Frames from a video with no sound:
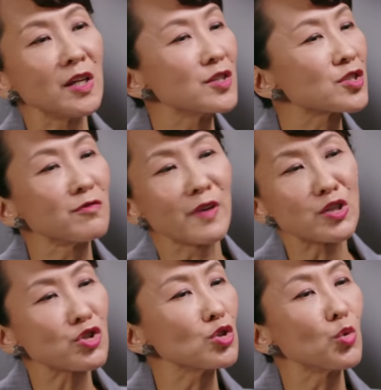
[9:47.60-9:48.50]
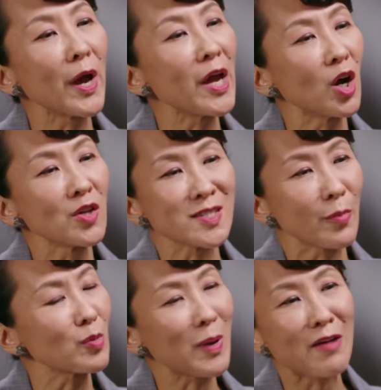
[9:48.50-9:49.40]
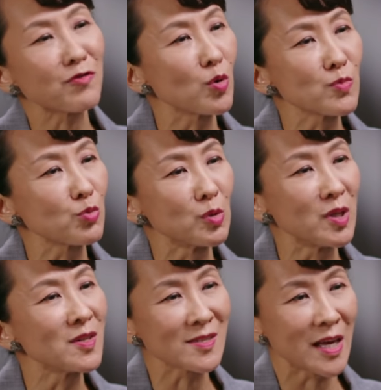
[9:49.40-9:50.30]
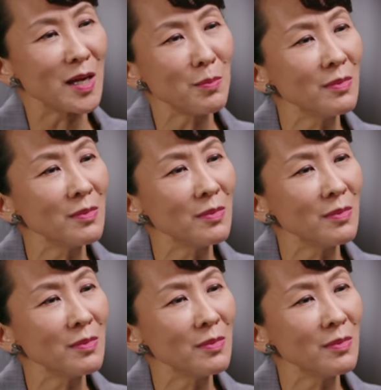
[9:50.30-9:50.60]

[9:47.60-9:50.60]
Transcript: in its conventional way on some of the platforms would be the same?